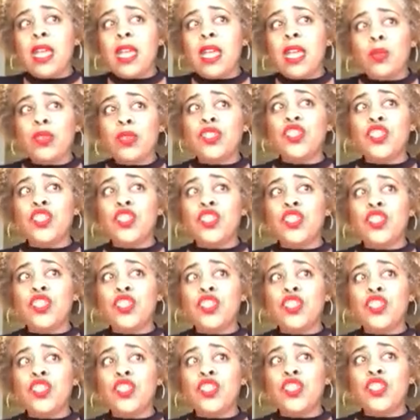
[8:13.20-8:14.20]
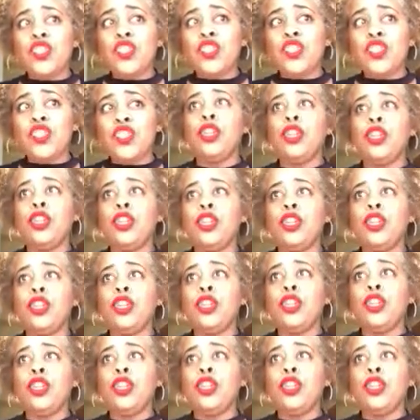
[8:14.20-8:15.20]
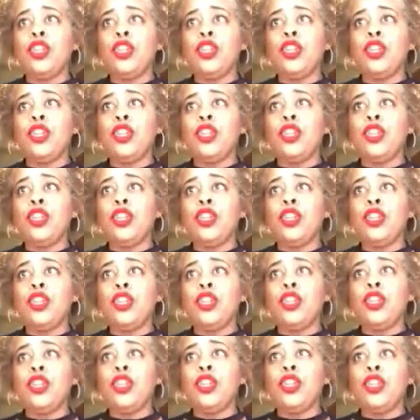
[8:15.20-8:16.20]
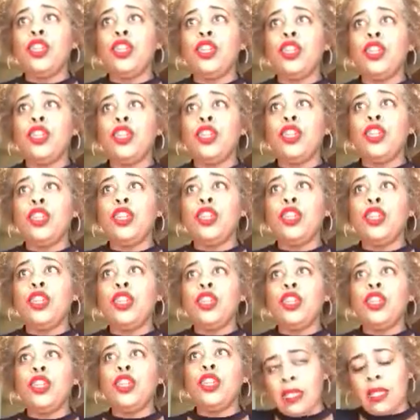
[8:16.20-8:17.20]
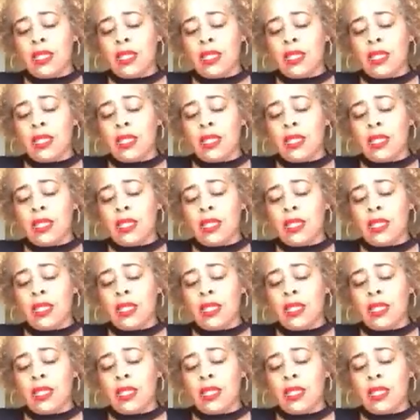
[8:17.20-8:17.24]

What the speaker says: was just knowing that this is right is number one.